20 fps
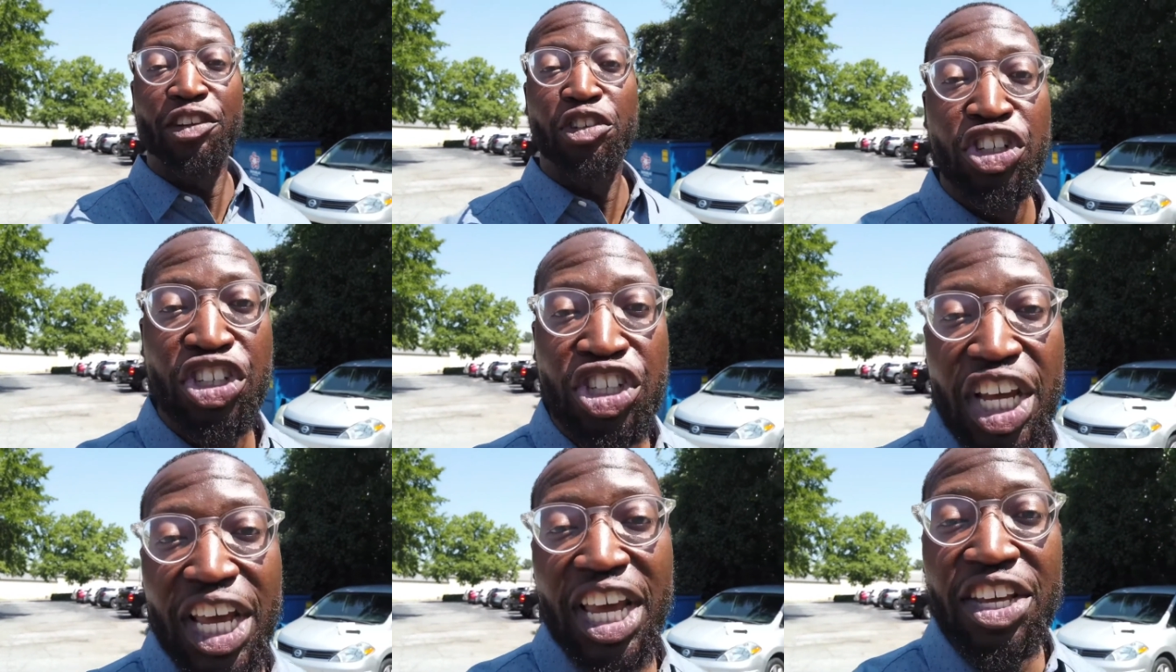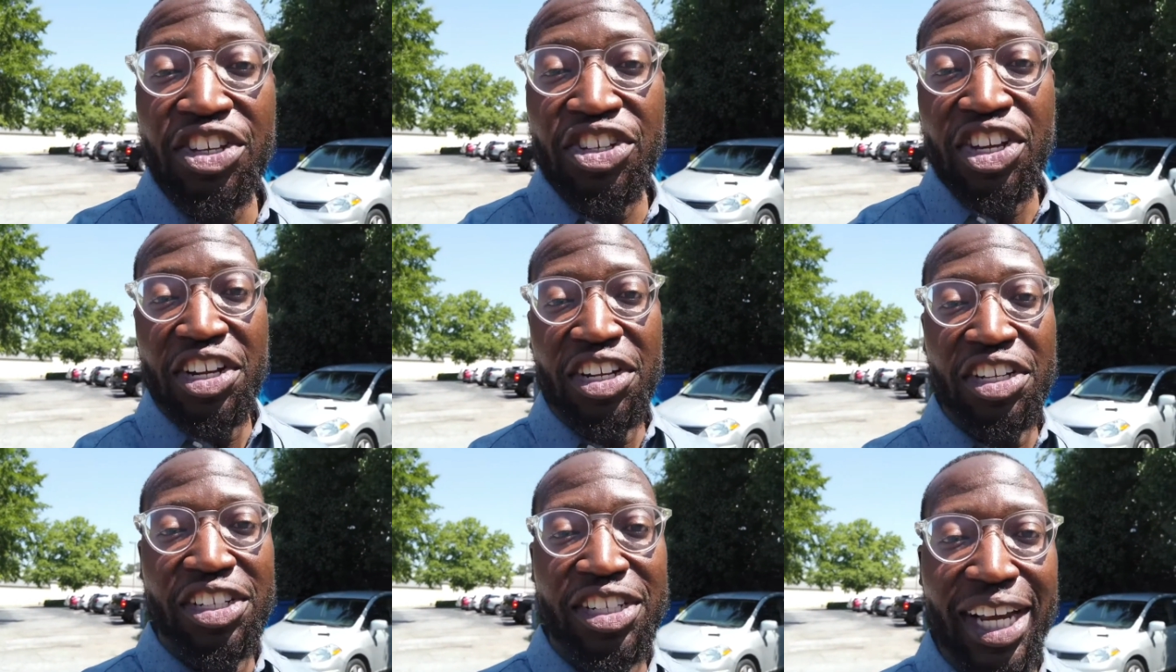and
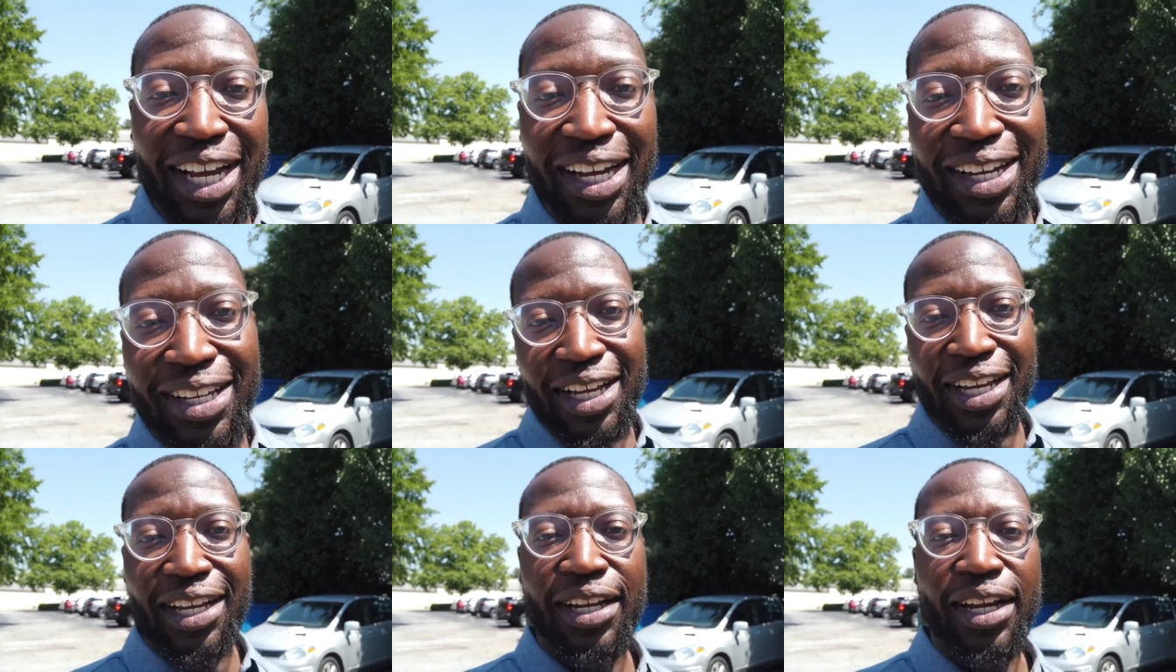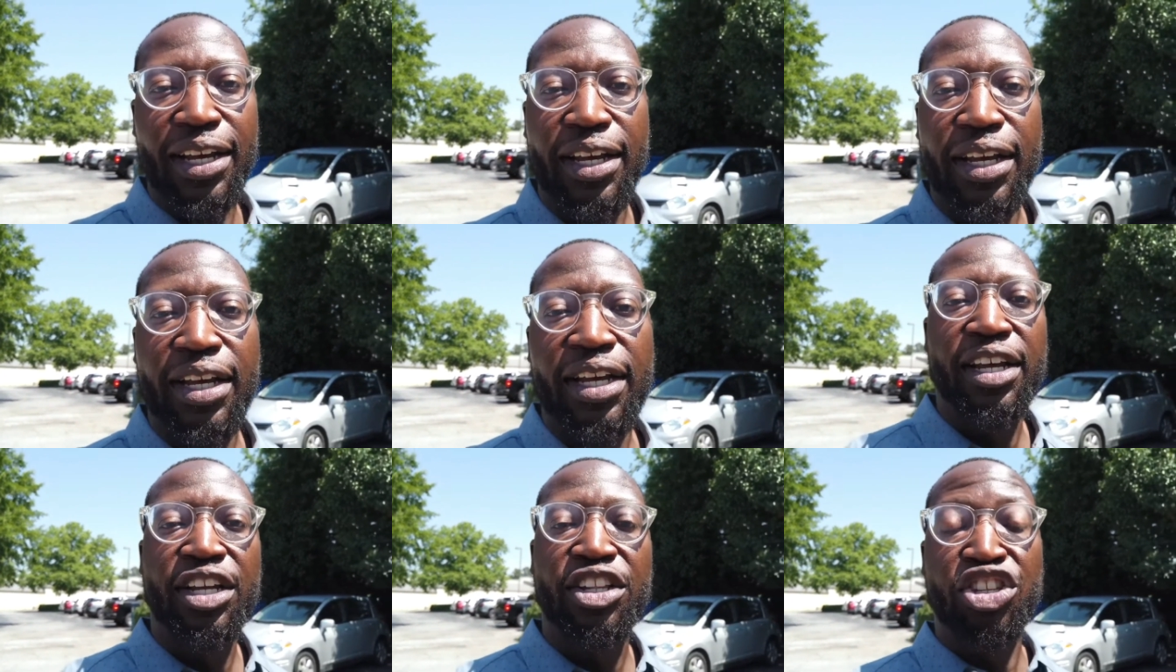she's addicted
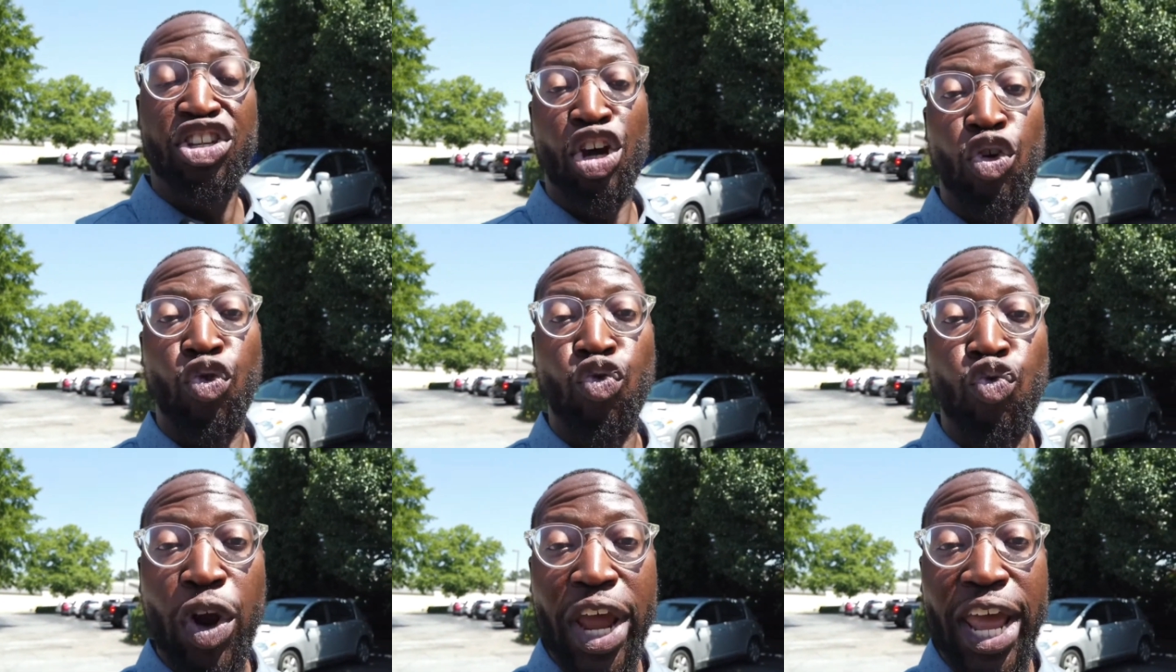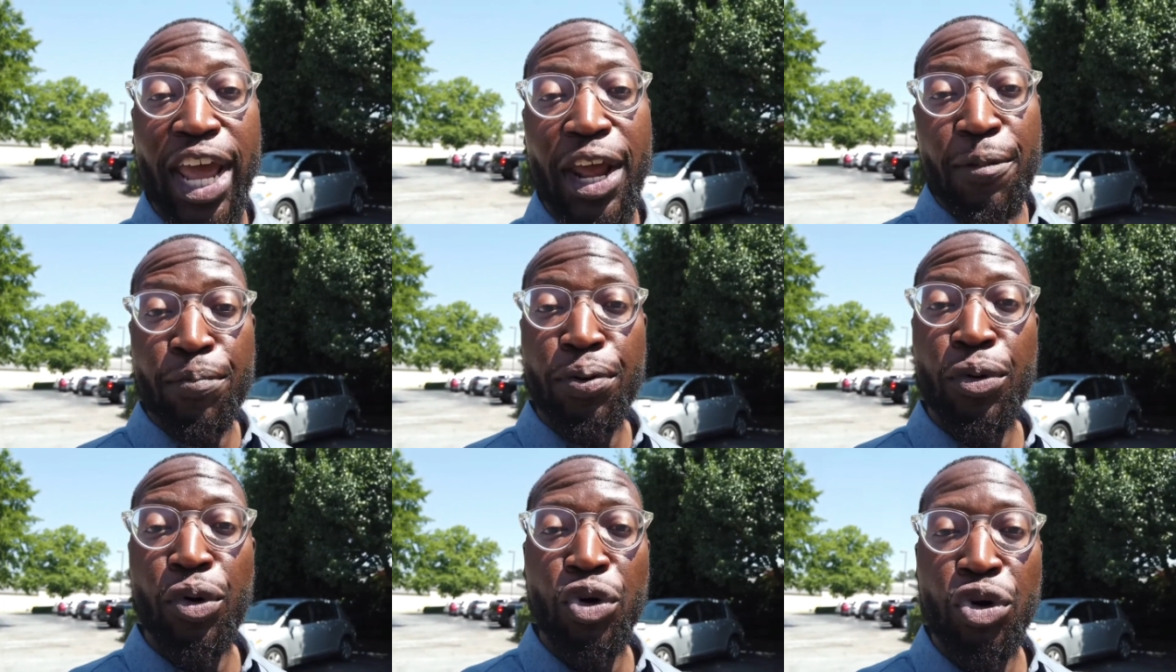to
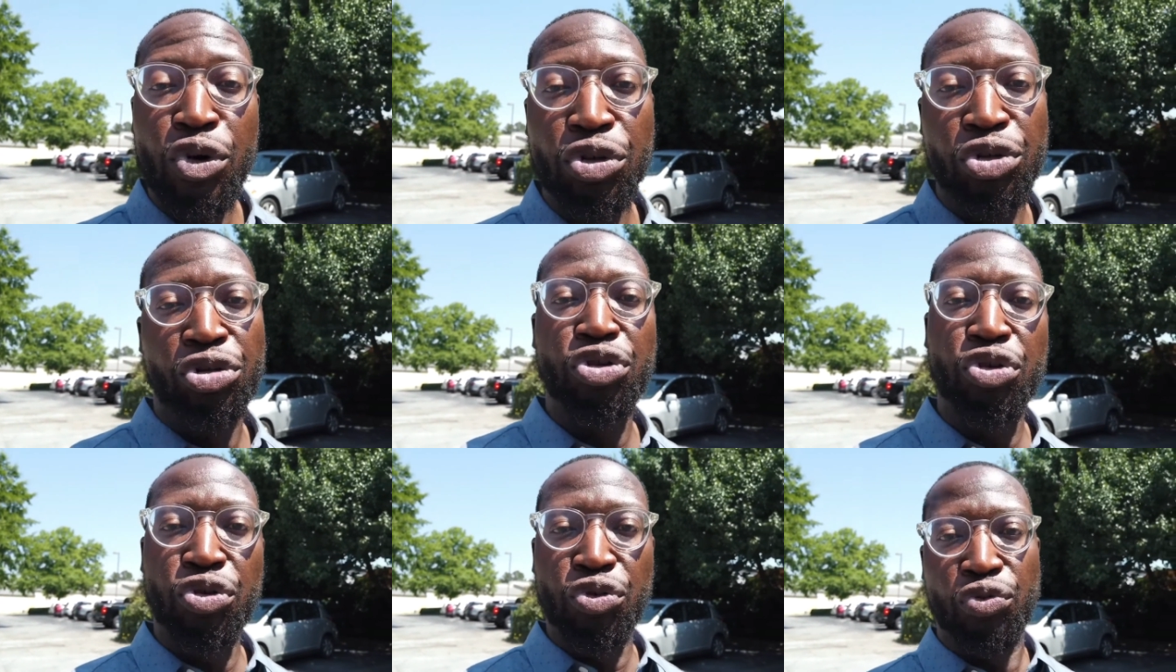Red Bull